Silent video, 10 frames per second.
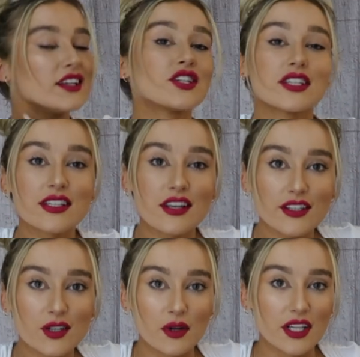just a
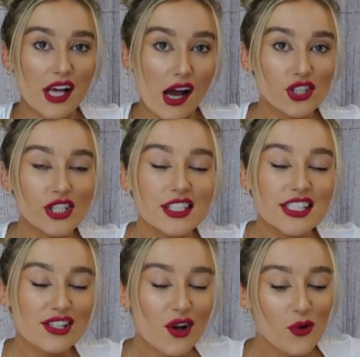side note, it's actually
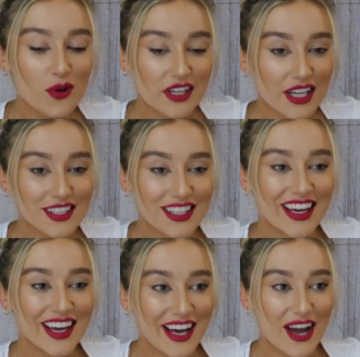so
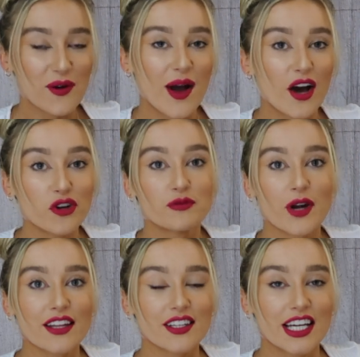unhealthy and how out of
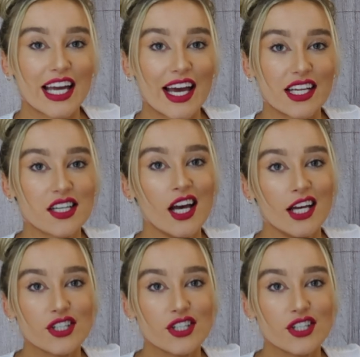breath I get